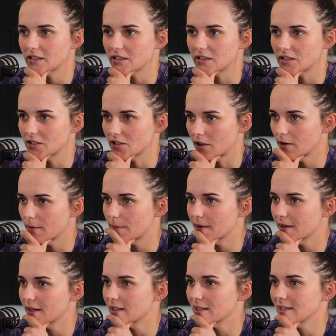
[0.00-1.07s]
to stop,
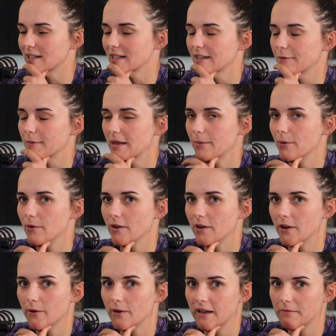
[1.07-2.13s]
and I was like, if people
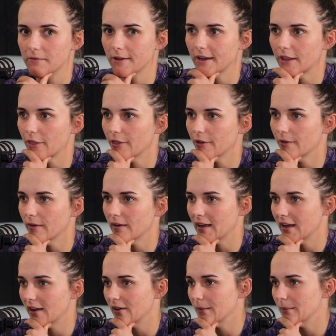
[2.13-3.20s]
know what I'm going through,
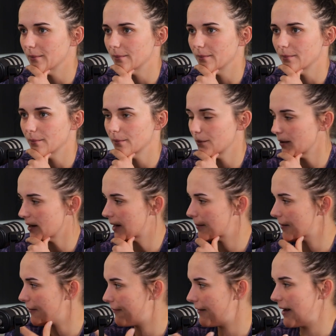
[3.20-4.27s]
like I'm bringing
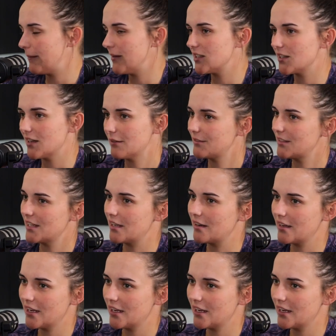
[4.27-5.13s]
my family's life down.